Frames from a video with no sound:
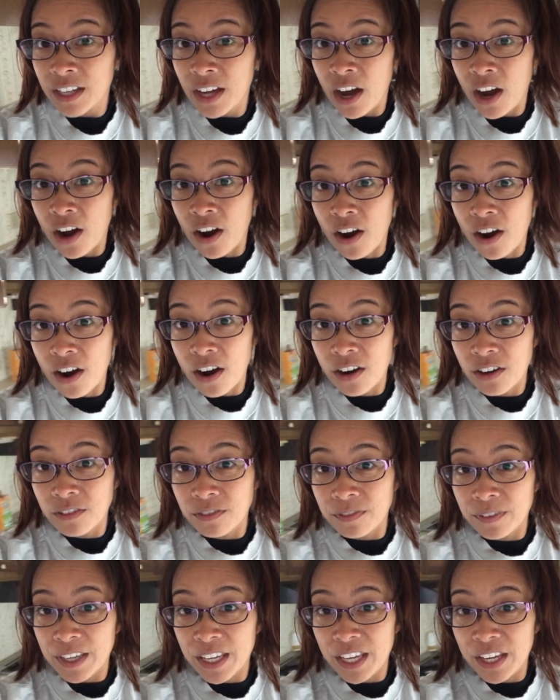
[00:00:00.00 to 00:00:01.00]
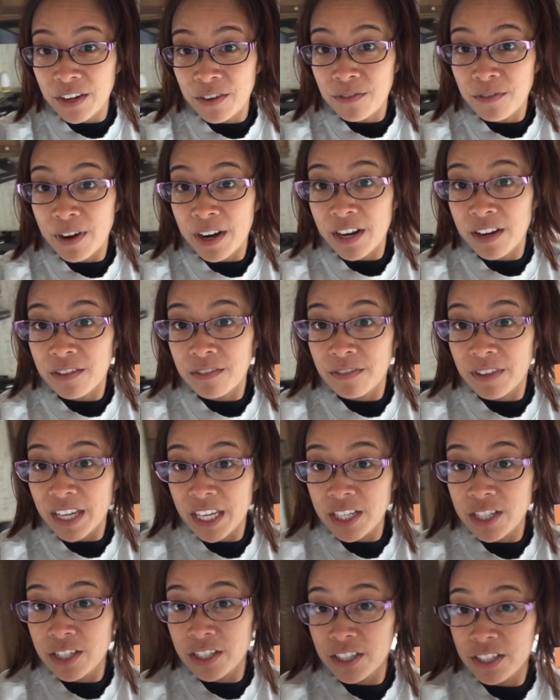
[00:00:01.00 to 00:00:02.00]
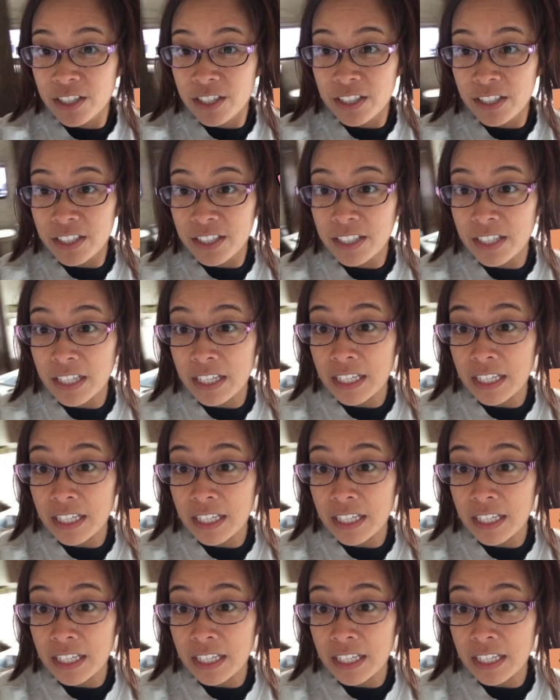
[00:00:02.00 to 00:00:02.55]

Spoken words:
RV renovations.